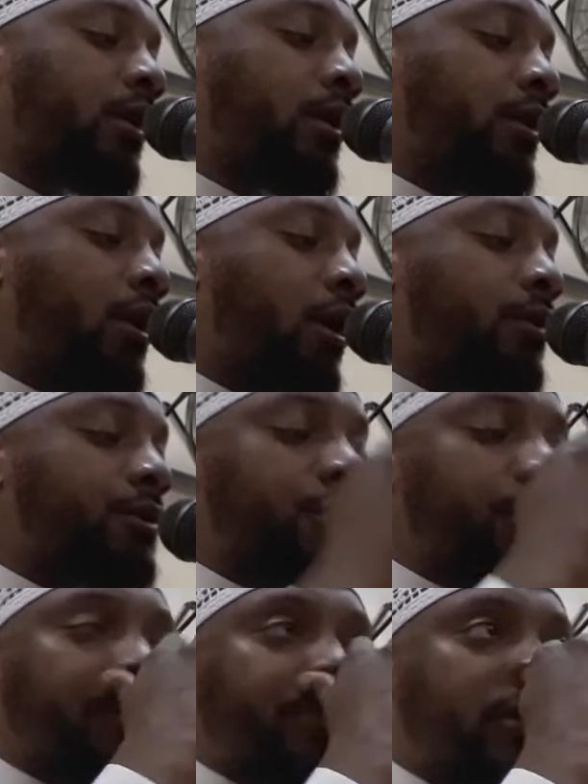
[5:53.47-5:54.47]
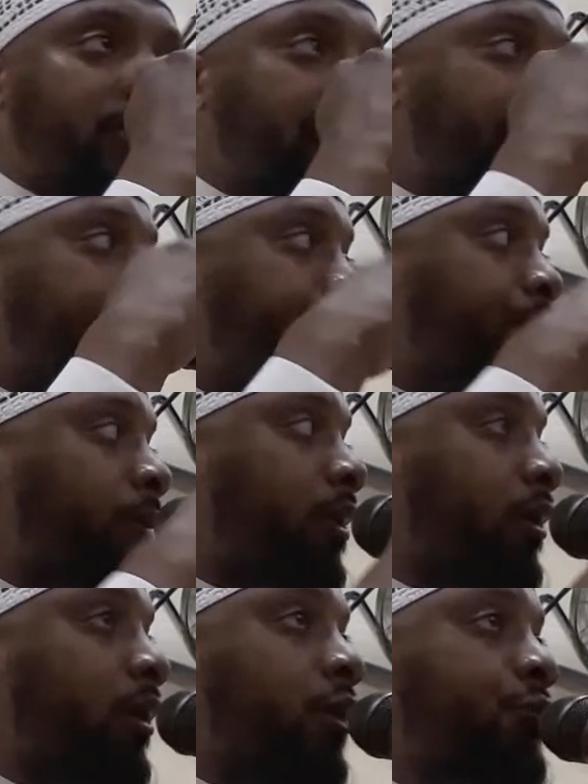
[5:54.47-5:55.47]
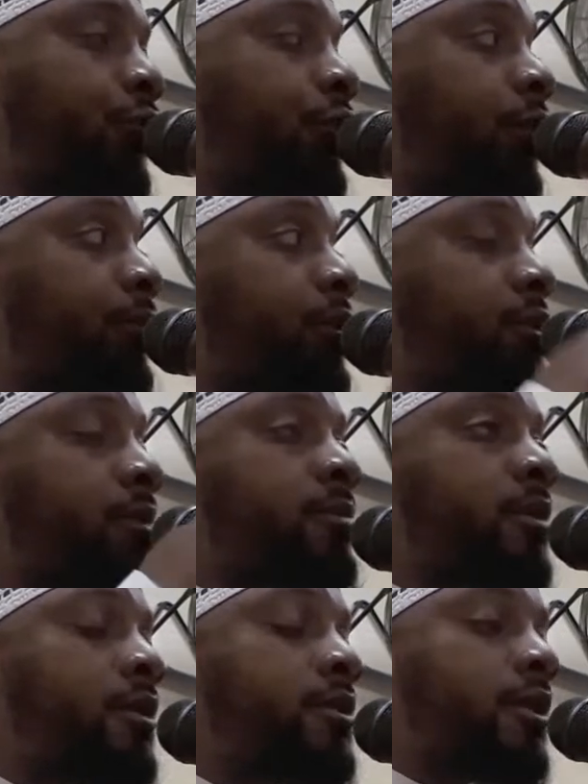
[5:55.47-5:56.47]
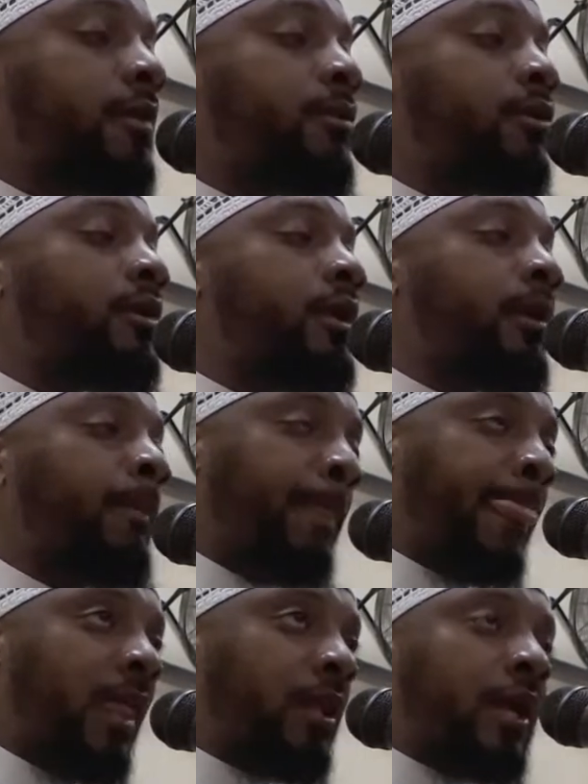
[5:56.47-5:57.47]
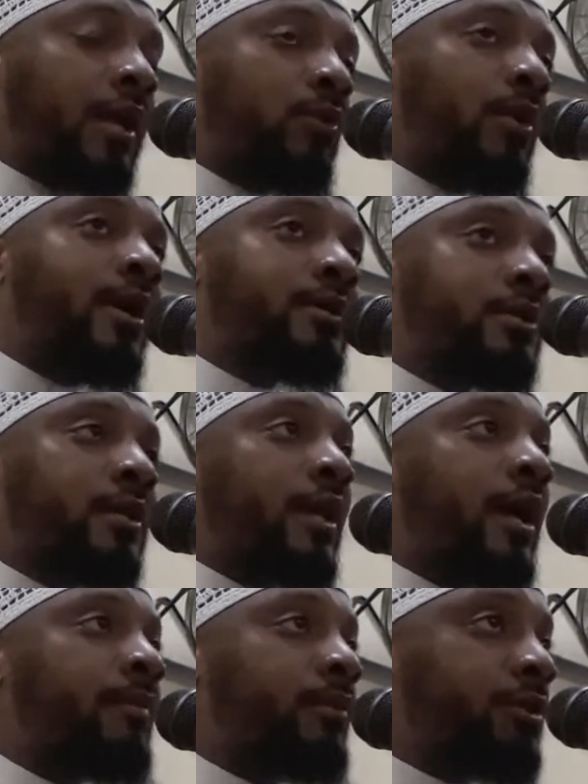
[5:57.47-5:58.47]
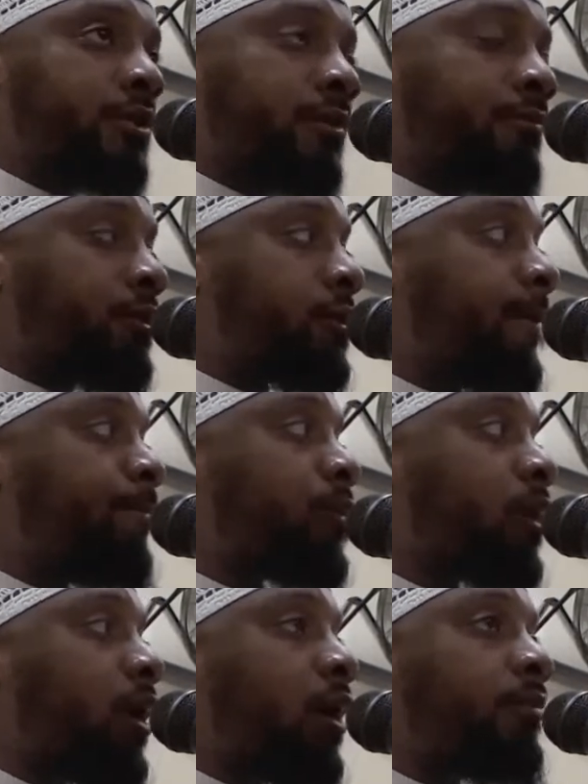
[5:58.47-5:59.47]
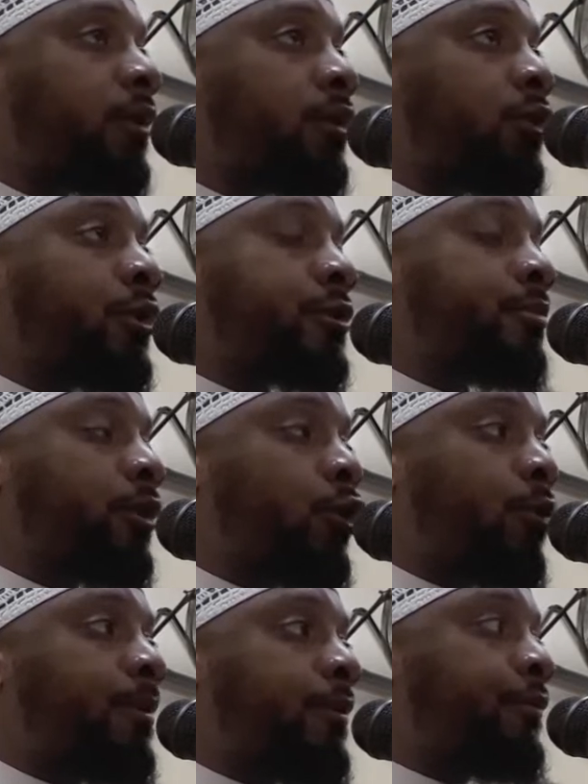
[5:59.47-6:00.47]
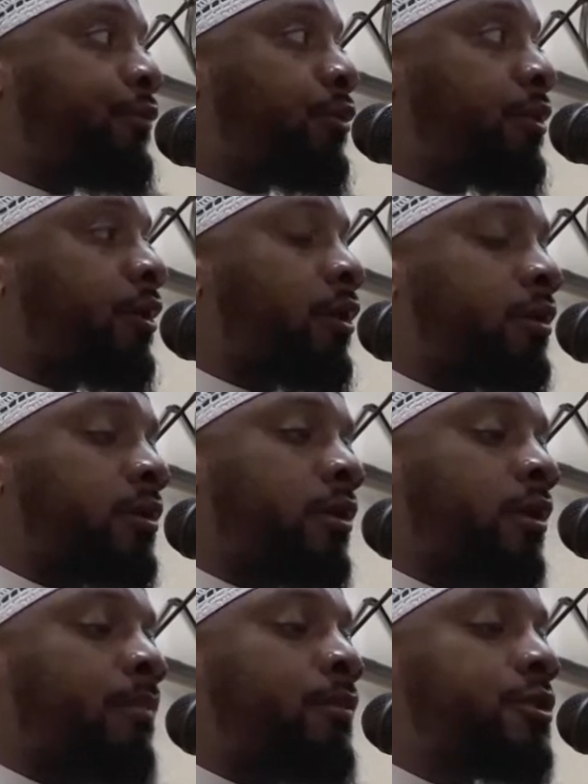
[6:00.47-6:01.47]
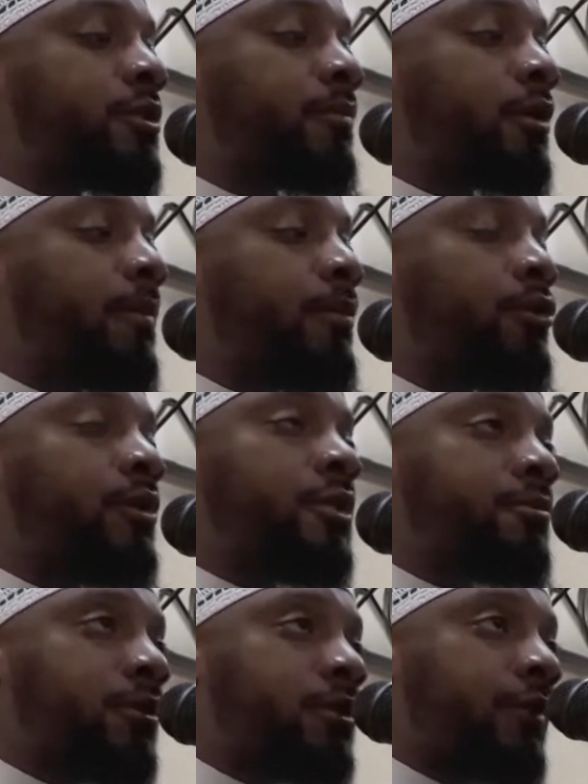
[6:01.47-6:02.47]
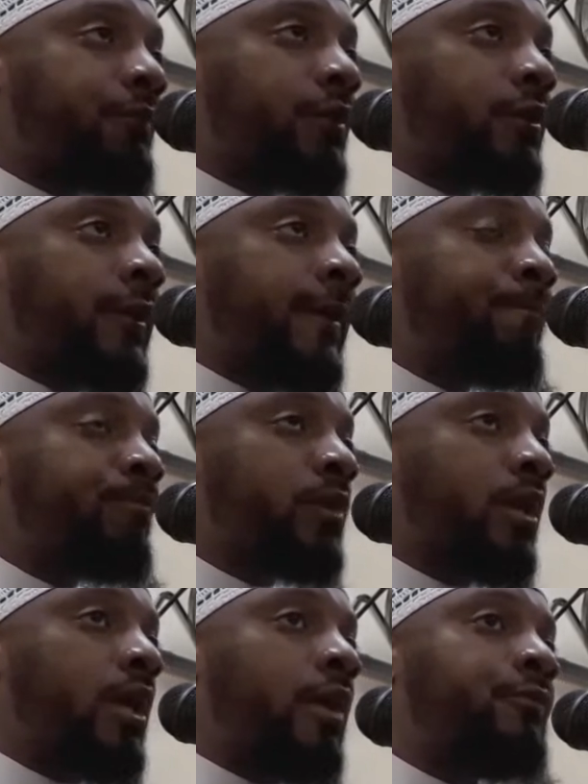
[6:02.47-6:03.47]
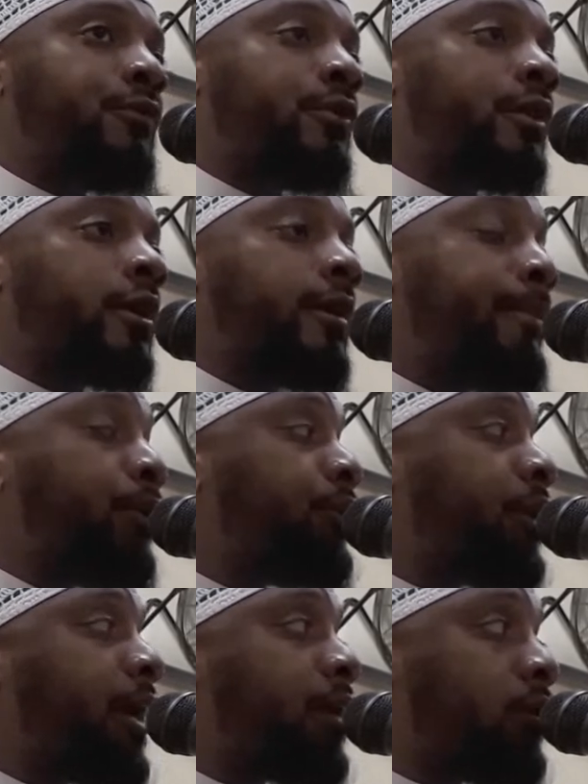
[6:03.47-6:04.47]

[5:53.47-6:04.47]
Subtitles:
No, so the program is for the Muslims in this community and likewise the non-Muslims. The door has been open for the Muslim community specifically and for the community at